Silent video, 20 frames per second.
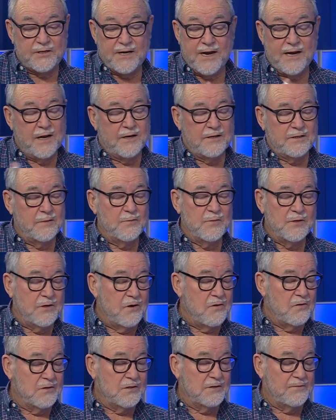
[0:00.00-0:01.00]
sang us some
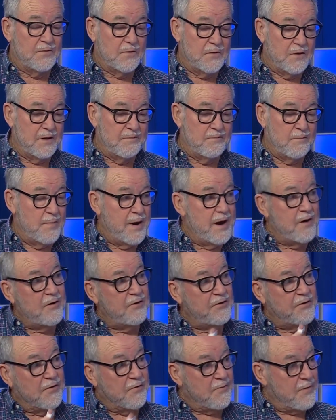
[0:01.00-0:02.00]
songs for the
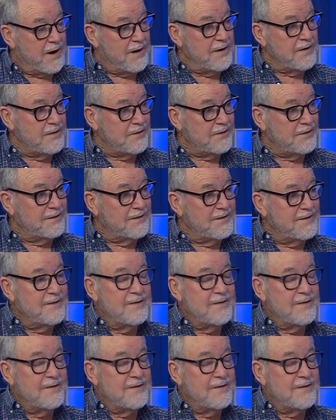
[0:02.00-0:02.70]
marathon runners,